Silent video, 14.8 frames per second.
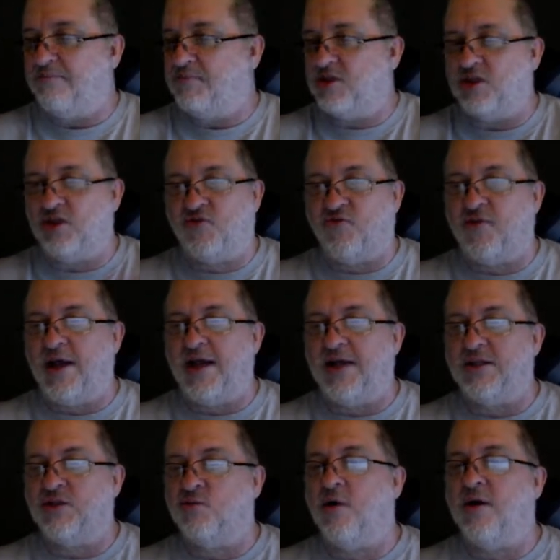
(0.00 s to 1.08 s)
just flat,
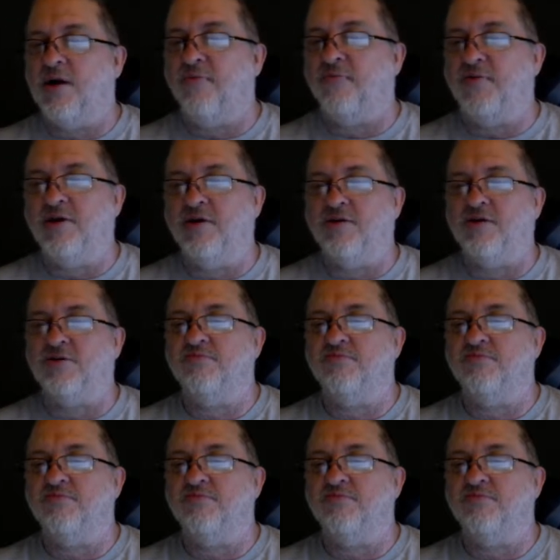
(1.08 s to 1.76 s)
squared up fields,